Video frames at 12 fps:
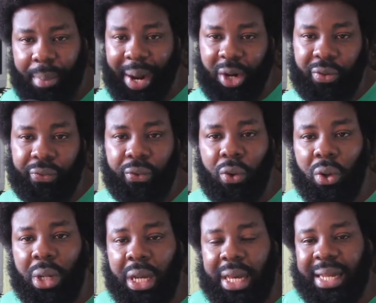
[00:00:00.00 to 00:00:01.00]

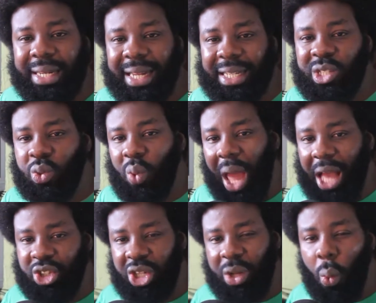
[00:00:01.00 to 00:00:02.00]
microphone that will
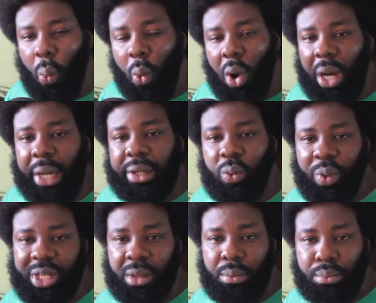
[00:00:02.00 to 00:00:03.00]
actually work
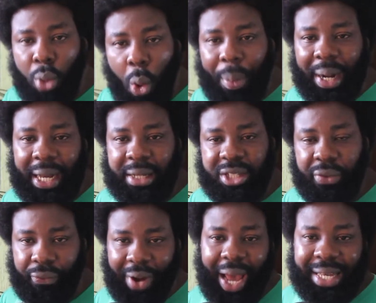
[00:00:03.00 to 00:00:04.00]
with the mobile
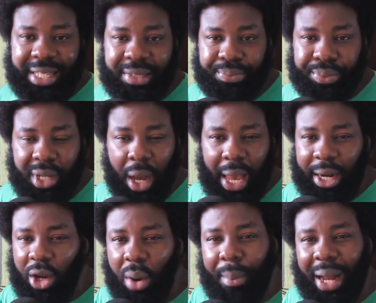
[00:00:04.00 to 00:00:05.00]
device. A
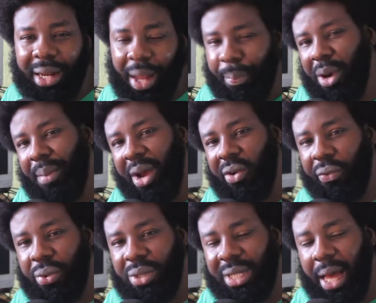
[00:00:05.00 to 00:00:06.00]
lot of lapel
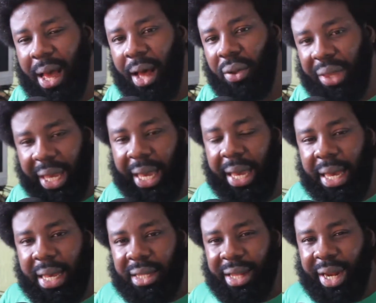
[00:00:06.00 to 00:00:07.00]
microphones are out there
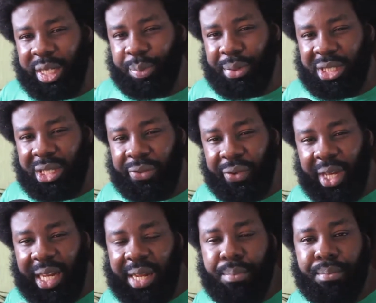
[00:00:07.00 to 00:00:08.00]
that are
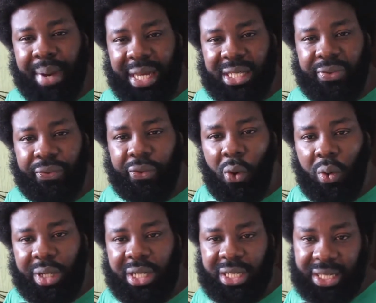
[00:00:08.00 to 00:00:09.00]
specifically meant for
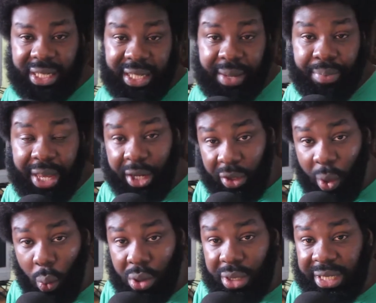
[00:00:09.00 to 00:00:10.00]
the system. In other
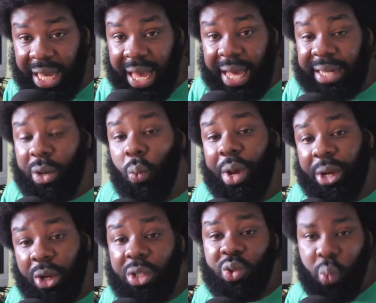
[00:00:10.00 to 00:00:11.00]
words, they will
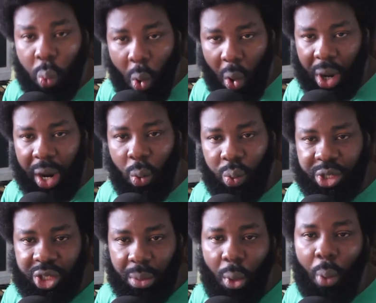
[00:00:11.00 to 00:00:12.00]
not work
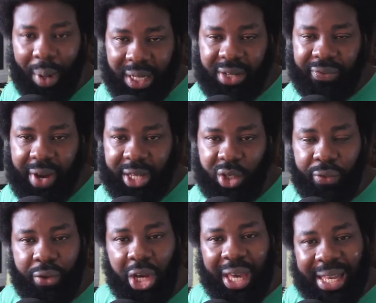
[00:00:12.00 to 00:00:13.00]
with your mobile device. So
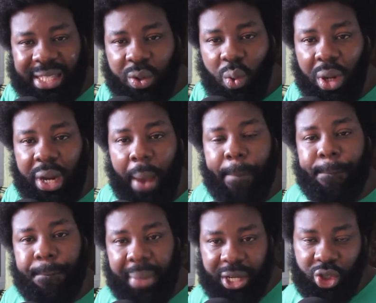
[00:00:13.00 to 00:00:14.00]
if you're getting one,
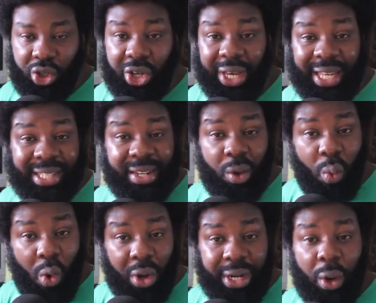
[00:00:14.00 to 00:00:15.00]
make sure you're getting the
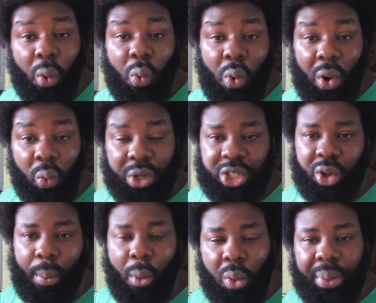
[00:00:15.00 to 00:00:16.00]
one that will work with
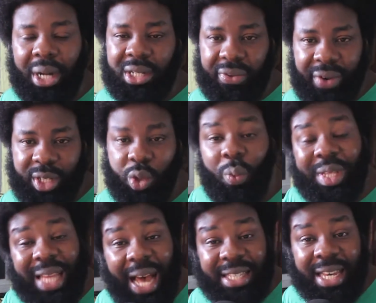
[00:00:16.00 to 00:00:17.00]
your mobile device. So with
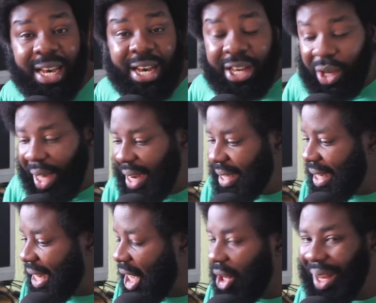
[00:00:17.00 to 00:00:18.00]
that, you can
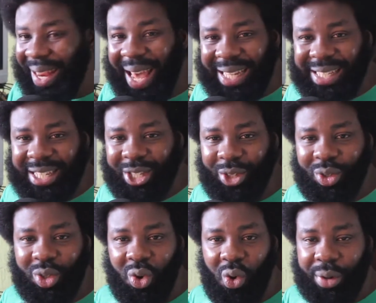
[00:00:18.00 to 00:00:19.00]
easily connect it to
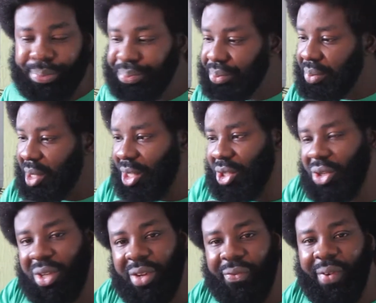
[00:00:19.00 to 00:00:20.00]
your
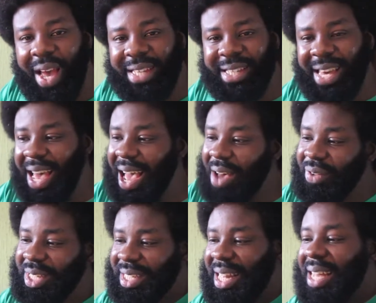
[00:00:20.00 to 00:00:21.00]
device. Here I have a
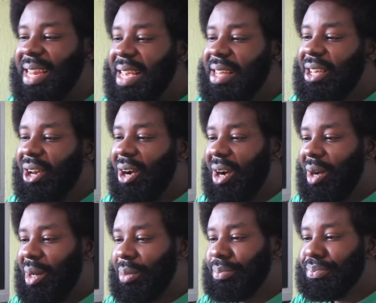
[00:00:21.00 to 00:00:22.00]
stand.
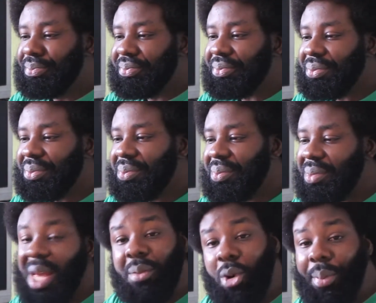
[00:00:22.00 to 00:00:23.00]
a
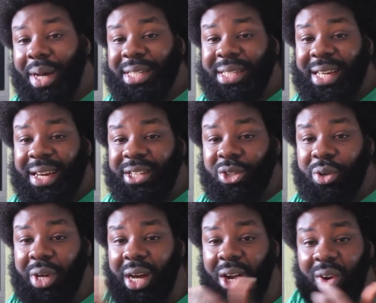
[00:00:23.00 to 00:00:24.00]
mobile stand, so
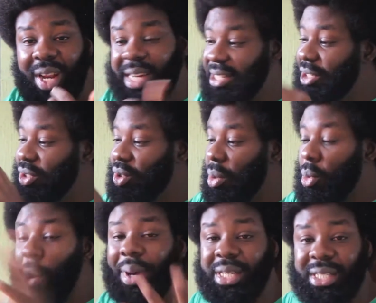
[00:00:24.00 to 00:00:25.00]
you can connect it to your
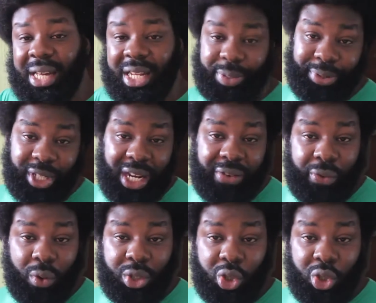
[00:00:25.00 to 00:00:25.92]
mobile stand, especially if you want